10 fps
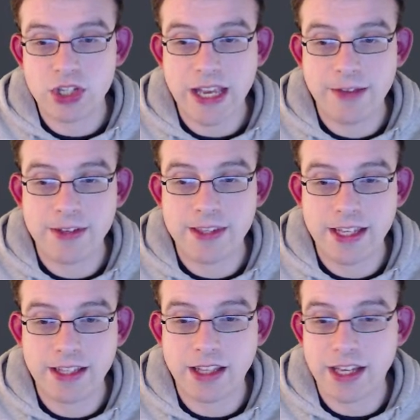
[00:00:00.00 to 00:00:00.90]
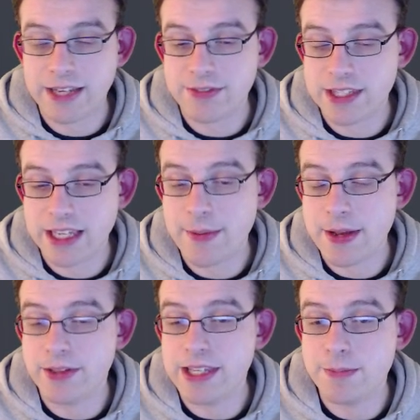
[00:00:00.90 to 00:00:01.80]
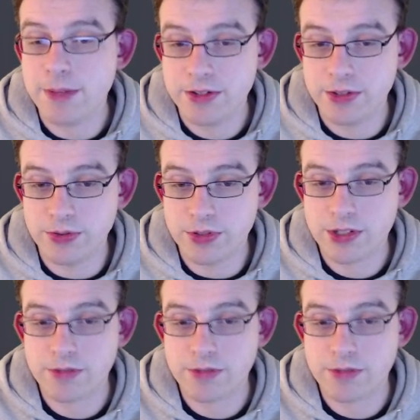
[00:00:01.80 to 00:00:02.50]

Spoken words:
everything I have to say about these bundles.